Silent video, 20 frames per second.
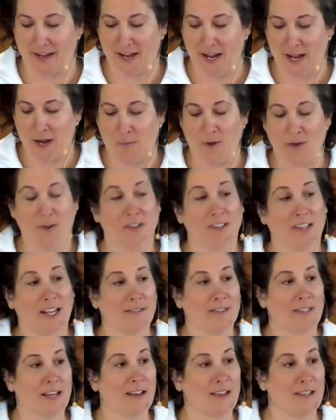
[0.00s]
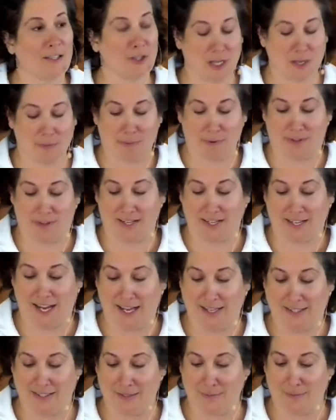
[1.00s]
when your lifestyle is cheaper than it
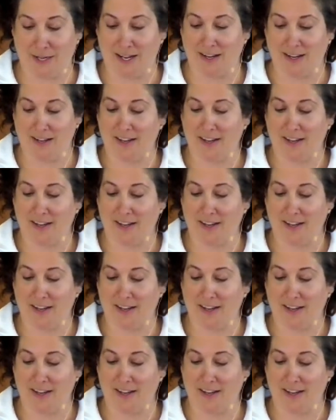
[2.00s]
has to be.